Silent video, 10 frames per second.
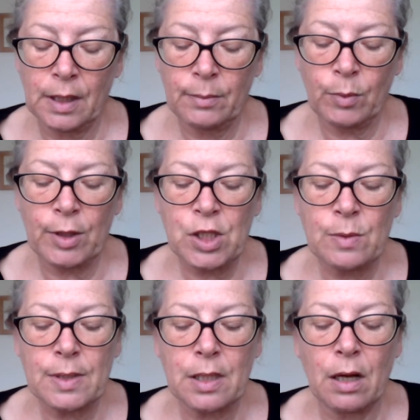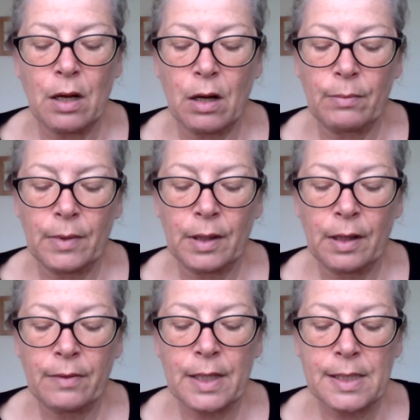When she was calm,
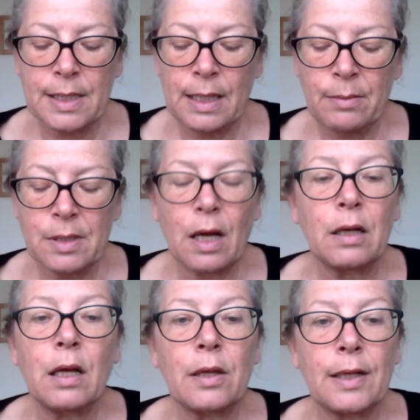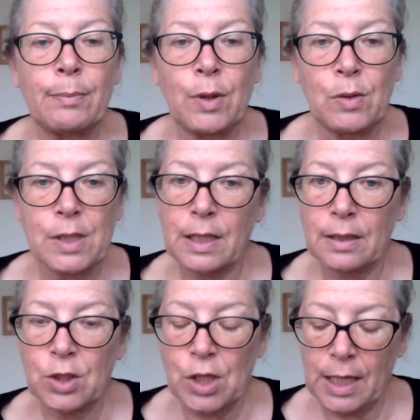there seemed unearthly beauty in
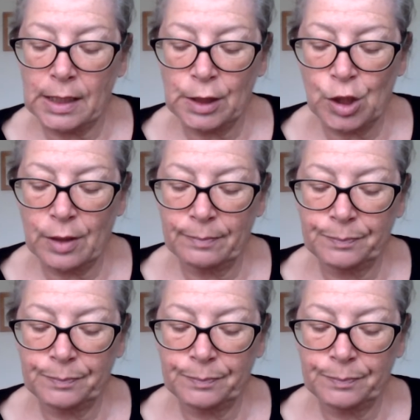the change.